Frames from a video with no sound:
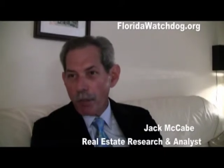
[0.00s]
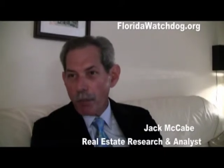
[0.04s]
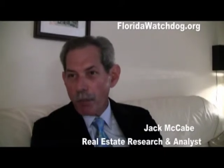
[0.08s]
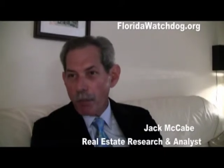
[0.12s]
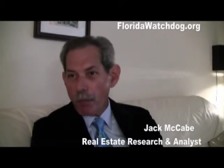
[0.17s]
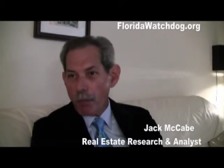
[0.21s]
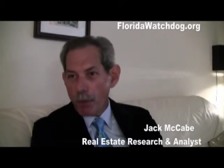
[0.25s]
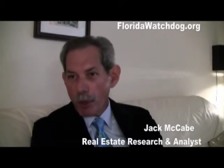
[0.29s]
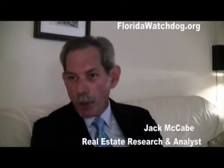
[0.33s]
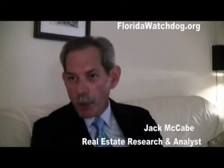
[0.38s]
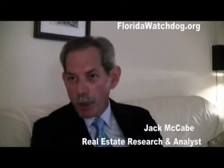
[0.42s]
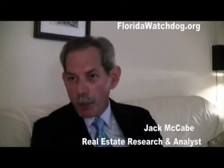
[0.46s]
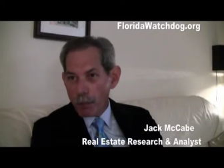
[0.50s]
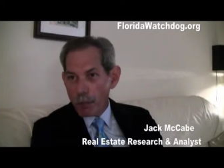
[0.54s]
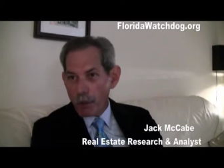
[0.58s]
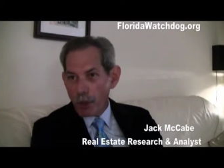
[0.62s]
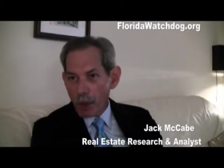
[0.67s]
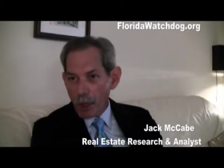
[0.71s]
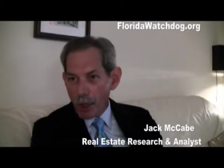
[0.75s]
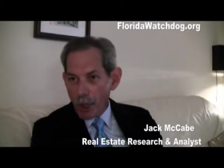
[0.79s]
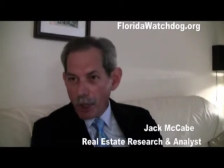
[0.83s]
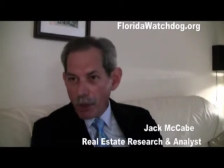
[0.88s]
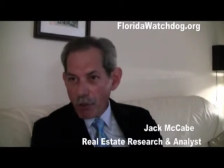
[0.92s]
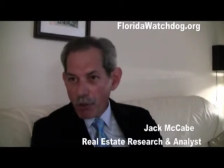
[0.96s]

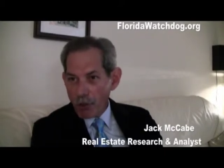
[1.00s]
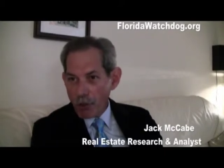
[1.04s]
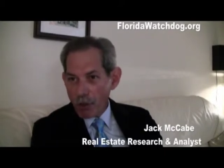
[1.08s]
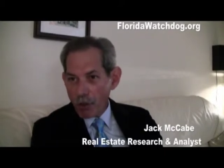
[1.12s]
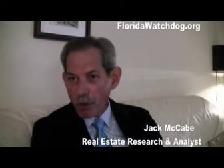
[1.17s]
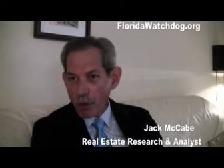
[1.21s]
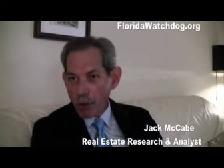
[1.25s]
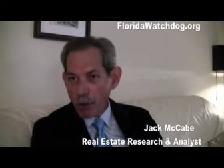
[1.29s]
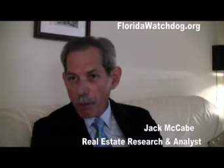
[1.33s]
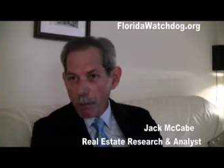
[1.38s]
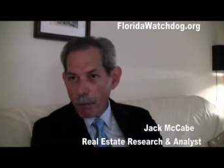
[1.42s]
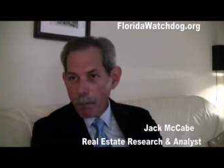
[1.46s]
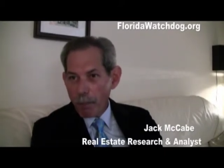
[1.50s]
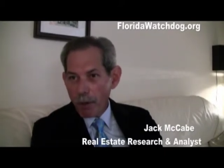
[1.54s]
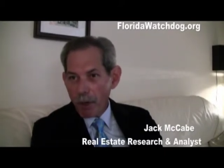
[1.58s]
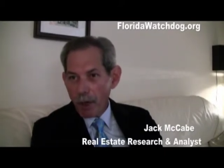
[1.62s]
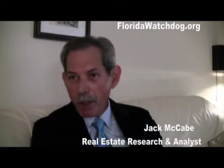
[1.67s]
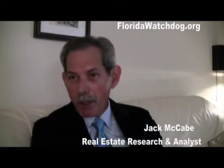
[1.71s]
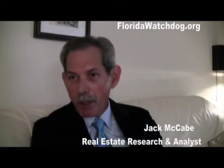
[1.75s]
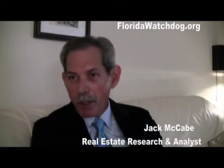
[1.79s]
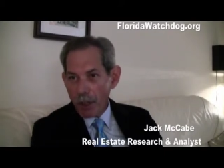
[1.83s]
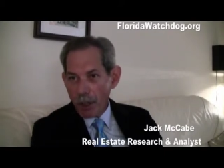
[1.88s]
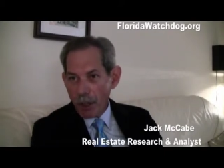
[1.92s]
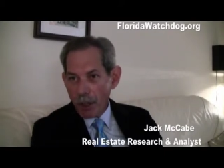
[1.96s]
manipulation by
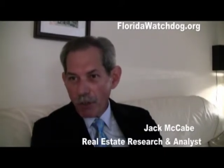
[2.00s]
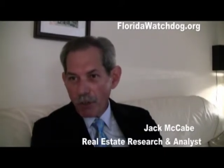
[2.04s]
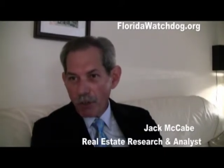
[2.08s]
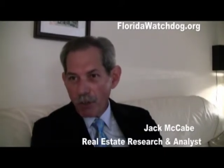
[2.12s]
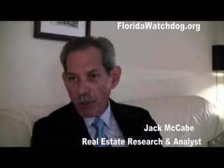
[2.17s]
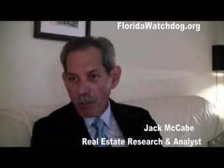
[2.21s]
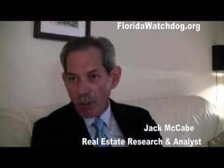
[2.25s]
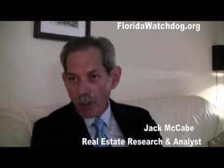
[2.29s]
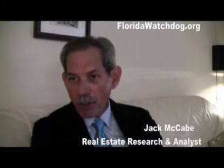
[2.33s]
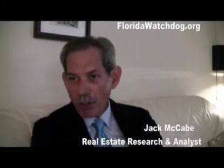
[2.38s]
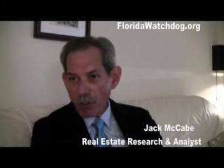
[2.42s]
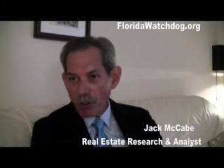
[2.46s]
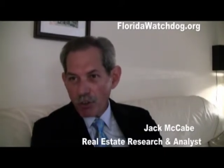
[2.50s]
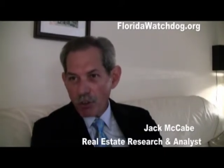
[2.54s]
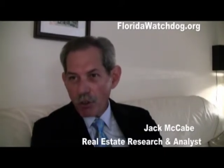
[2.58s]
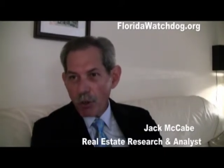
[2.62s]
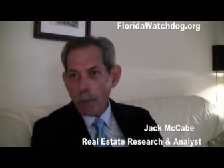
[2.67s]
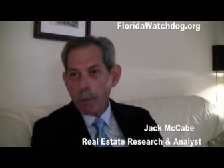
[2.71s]
the hedge funds.